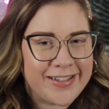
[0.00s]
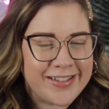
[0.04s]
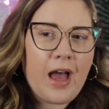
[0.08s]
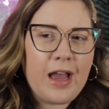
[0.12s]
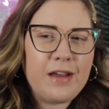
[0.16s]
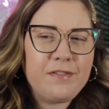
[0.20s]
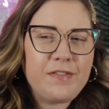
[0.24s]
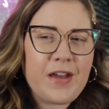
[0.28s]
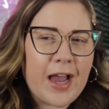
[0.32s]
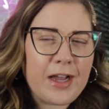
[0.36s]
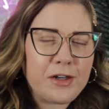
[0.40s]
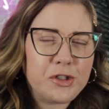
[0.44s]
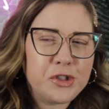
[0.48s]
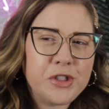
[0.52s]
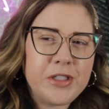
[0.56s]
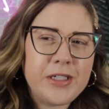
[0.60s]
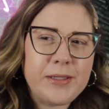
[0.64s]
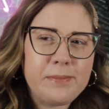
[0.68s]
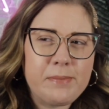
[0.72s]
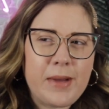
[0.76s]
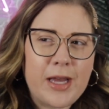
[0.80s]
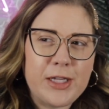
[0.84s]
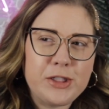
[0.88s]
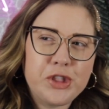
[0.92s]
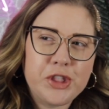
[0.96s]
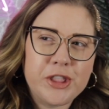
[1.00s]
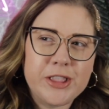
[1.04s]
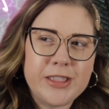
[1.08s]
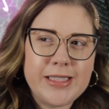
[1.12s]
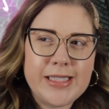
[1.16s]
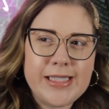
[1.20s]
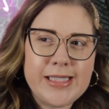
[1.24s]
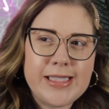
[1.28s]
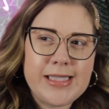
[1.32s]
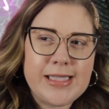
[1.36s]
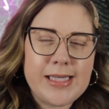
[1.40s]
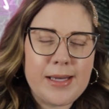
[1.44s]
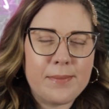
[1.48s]
I've actually mentioned
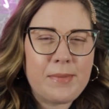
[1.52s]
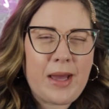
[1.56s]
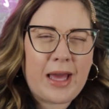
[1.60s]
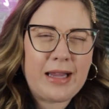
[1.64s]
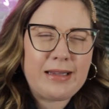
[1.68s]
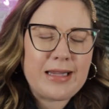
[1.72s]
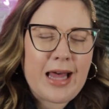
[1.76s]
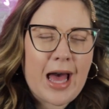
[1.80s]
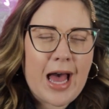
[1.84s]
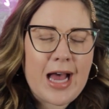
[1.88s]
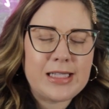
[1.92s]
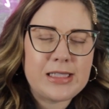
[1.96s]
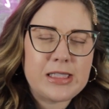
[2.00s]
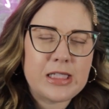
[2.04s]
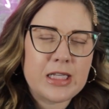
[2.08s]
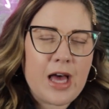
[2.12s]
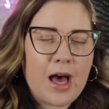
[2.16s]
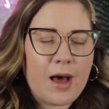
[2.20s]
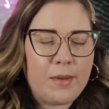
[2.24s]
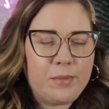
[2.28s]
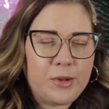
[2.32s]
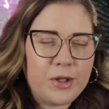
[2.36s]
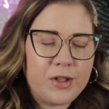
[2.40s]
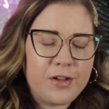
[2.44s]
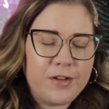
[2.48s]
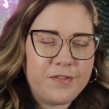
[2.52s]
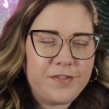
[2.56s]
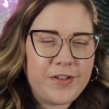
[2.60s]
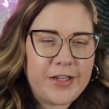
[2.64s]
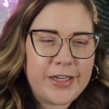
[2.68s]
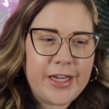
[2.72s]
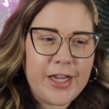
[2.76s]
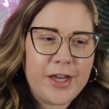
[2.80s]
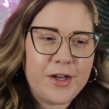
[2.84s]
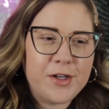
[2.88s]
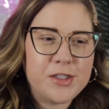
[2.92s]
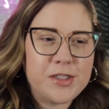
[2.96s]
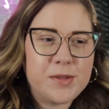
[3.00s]
this in my last couple of
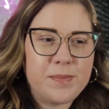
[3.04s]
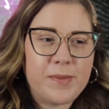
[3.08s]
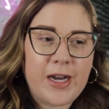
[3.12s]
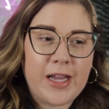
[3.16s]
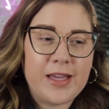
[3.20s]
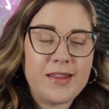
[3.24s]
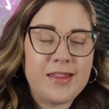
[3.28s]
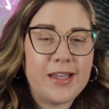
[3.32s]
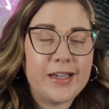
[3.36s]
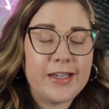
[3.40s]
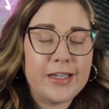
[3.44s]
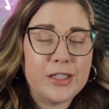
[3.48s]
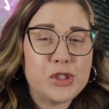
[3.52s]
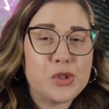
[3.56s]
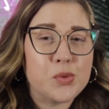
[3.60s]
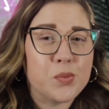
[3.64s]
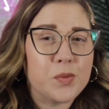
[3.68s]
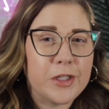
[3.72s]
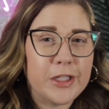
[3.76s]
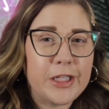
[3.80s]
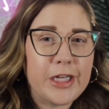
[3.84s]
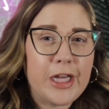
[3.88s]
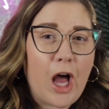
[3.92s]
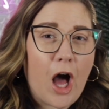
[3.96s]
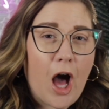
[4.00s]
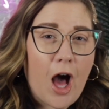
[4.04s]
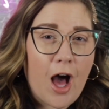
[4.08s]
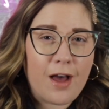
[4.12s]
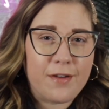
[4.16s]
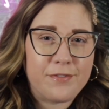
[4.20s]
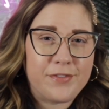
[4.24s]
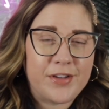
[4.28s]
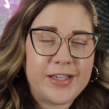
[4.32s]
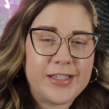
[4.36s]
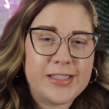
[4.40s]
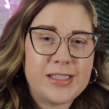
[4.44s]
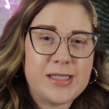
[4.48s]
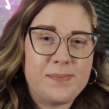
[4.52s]
videos, but I think it's really
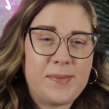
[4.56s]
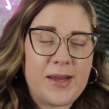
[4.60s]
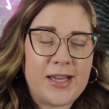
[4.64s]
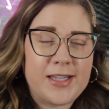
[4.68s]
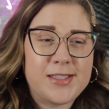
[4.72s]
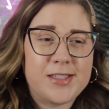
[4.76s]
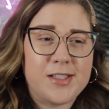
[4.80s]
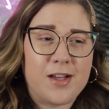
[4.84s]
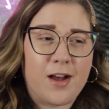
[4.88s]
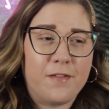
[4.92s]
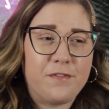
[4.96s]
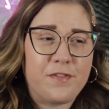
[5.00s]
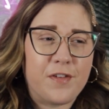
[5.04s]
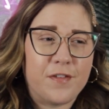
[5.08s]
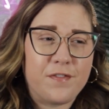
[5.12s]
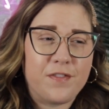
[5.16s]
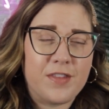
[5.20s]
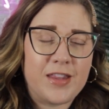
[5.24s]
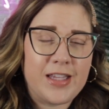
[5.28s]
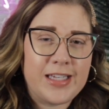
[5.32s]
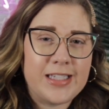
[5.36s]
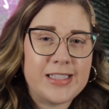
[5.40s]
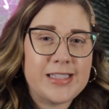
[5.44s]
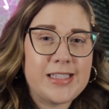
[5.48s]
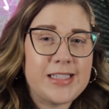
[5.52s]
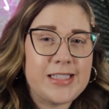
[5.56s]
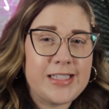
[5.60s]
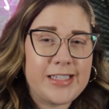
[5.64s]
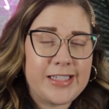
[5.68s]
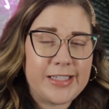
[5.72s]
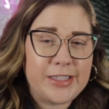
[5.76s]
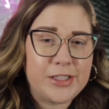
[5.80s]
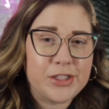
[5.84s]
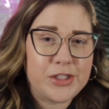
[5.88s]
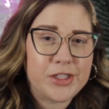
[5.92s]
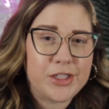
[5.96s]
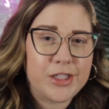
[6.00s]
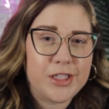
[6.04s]
obvious based off of these
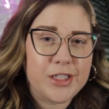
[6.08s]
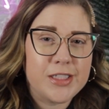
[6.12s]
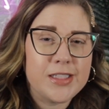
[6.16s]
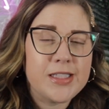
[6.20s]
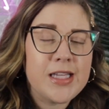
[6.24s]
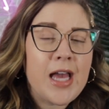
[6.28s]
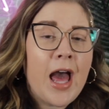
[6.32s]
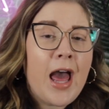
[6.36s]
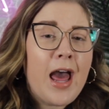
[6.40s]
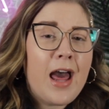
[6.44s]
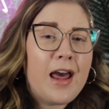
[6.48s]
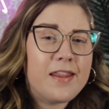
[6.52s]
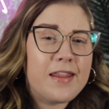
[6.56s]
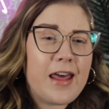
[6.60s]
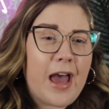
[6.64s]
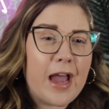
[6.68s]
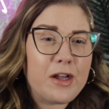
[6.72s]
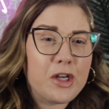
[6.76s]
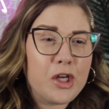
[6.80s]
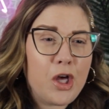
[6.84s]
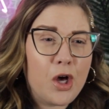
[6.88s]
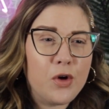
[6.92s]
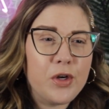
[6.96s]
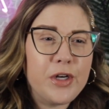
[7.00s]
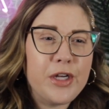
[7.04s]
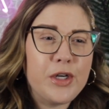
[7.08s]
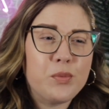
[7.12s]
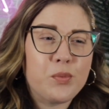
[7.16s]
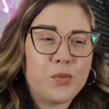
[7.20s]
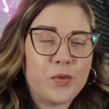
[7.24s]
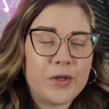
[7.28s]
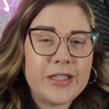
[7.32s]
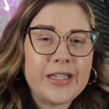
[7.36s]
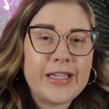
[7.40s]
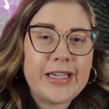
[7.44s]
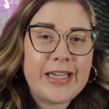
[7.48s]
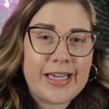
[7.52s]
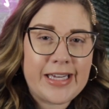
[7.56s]
teasers that Kody
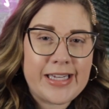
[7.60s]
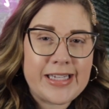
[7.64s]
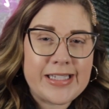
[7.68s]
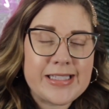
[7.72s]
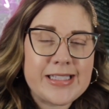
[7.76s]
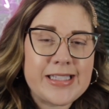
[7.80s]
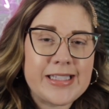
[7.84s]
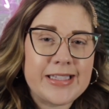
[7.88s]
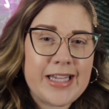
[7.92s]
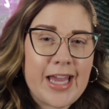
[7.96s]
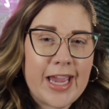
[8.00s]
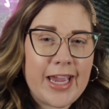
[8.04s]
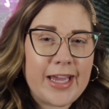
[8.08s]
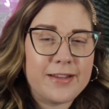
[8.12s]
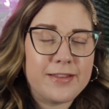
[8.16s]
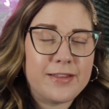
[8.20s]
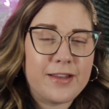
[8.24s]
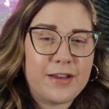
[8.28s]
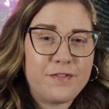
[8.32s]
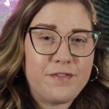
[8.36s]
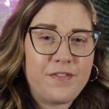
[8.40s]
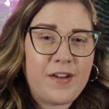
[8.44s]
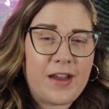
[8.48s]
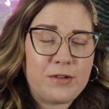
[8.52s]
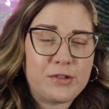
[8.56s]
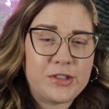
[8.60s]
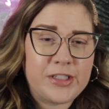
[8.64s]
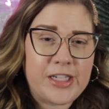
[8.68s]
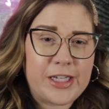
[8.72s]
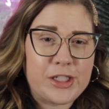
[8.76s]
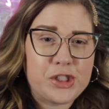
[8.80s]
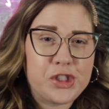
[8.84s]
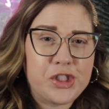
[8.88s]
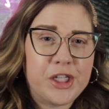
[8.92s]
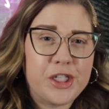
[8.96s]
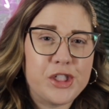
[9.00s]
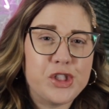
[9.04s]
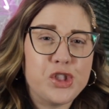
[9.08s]
really is laying the
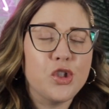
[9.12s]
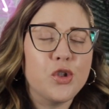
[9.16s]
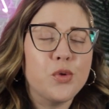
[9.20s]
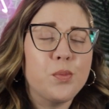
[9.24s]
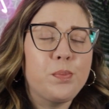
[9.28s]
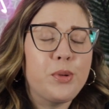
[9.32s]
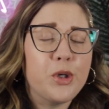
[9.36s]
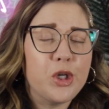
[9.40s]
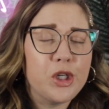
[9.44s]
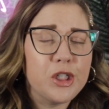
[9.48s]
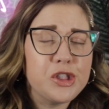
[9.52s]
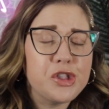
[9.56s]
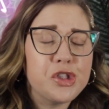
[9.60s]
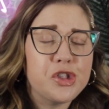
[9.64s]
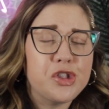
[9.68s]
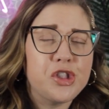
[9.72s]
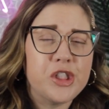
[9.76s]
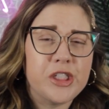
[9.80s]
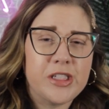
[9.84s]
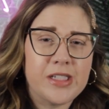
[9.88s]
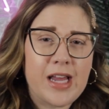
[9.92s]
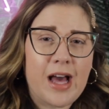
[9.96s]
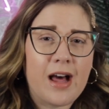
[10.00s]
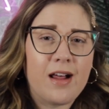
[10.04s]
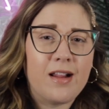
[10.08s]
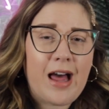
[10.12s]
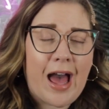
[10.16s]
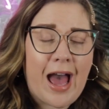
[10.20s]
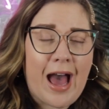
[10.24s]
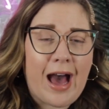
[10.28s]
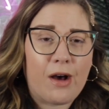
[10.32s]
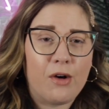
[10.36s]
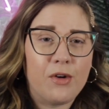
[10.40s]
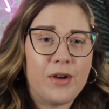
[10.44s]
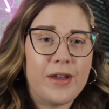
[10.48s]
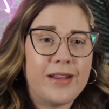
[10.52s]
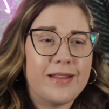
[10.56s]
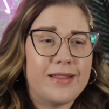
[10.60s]
foundation to push Janelle
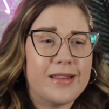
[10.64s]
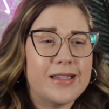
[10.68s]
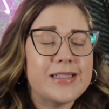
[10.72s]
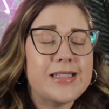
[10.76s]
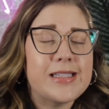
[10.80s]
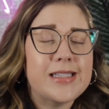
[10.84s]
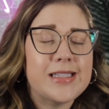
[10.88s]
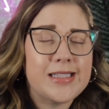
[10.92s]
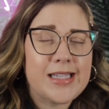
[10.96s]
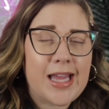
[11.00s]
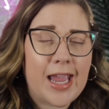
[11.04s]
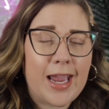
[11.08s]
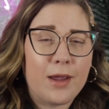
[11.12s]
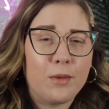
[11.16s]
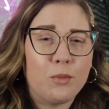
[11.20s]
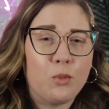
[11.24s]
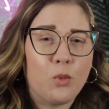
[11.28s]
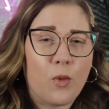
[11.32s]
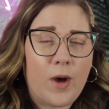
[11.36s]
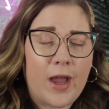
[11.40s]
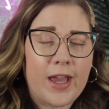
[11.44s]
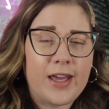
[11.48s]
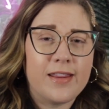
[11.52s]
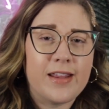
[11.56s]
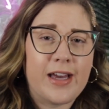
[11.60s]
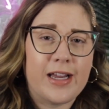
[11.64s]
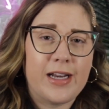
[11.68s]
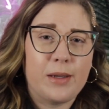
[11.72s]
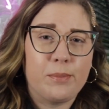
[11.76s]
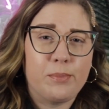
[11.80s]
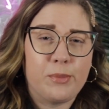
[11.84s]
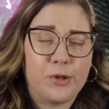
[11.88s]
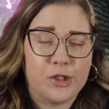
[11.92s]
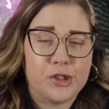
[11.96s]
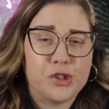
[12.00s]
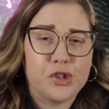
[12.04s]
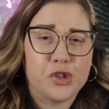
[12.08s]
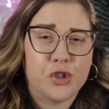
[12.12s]
out in the same way that he
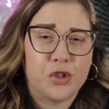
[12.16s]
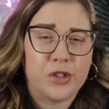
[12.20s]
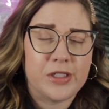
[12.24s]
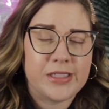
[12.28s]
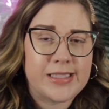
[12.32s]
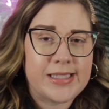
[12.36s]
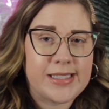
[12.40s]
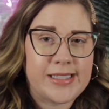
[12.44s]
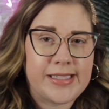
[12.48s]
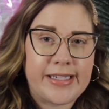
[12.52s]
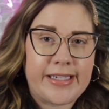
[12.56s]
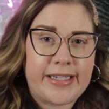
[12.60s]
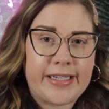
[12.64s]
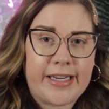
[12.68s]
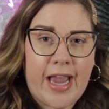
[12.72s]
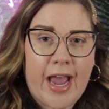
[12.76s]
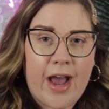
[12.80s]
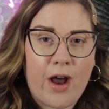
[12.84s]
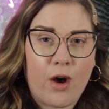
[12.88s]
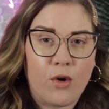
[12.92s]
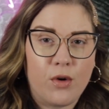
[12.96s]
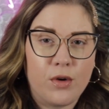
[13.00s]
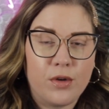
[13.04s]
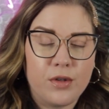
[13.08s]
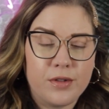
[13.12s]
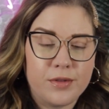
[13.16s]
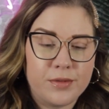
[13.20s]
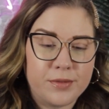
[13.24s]
pushed Christine out.